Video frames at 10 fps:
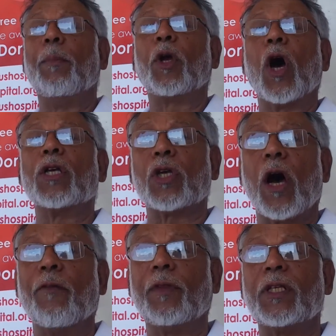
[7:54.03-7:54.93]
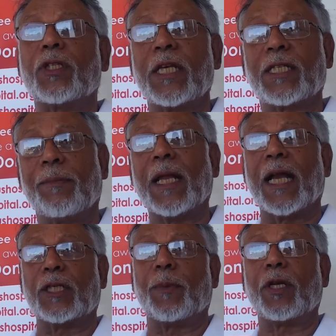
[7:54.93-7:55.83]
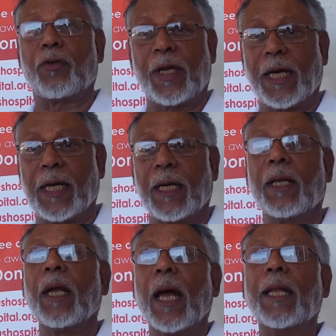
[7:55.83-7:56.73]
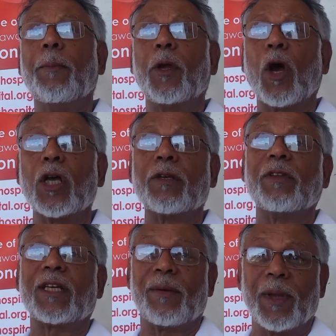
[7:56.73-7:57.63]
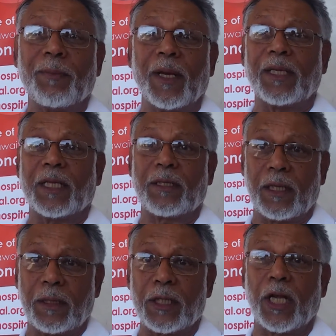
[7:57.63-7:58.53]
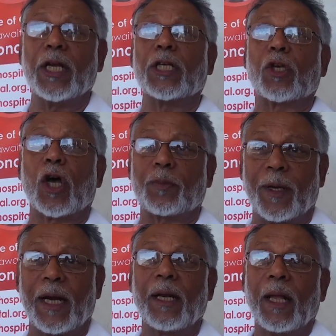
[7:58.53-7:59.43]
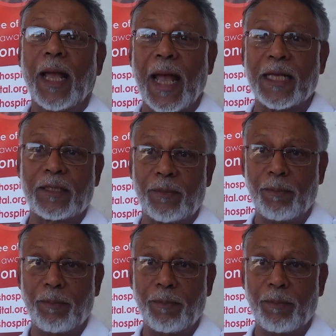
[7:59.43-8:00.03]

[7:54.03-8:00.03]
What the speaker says: Because of the system that has been created, and because of the commitment that this Indus hospital has